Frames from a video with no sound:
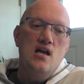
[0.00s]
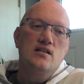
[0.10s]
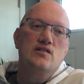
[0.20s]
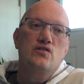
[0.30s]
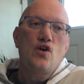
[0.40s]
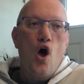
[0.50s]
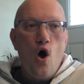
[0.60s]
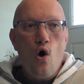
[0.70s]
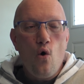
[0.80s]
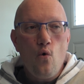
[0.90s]

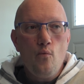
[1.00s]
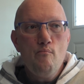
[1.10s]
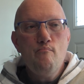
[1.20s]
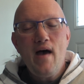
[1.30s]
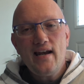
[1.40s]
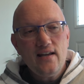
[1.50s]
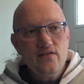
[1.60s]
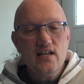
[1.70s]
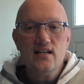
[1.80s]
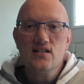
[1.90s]
So many
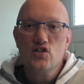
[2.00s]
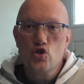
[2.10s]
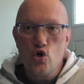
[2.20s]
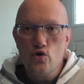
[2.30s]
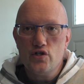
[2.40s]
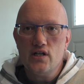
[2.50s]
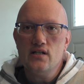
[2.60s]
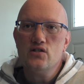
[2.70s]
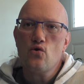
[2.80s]
of the excursions